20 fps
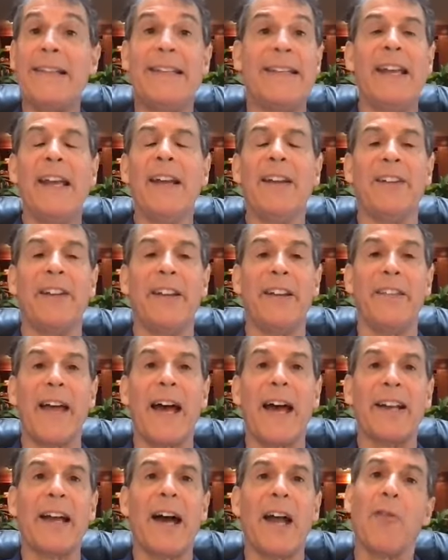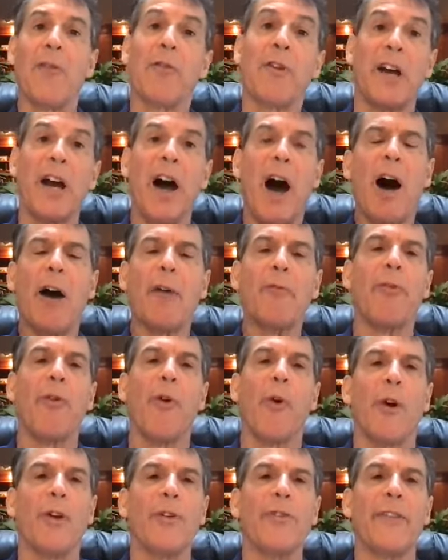deity, that kind of God
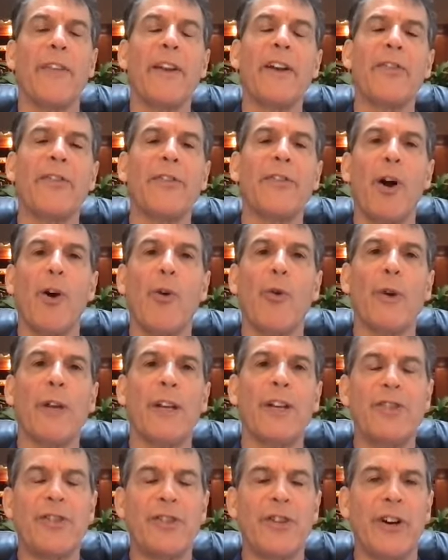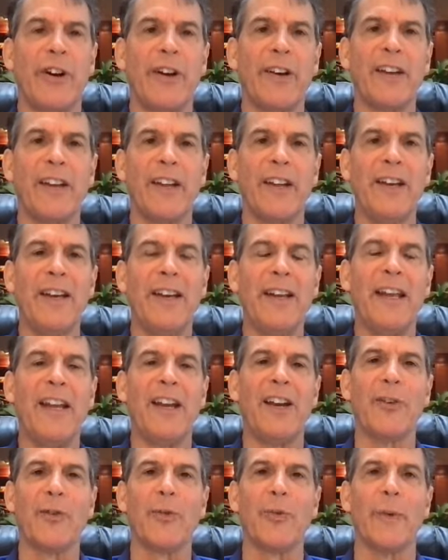force that is so reassuring to
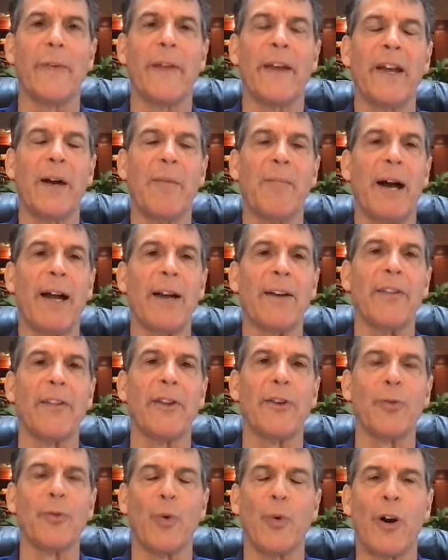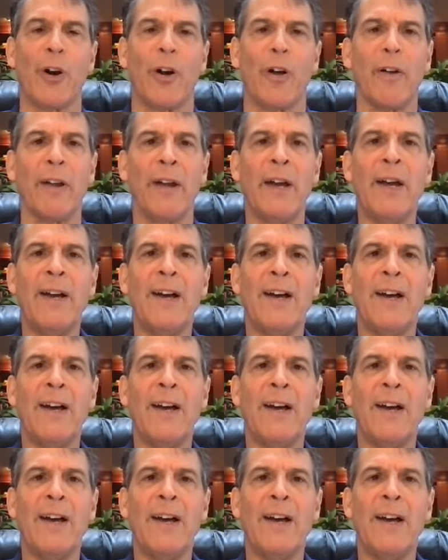NDEers when they come back to this world.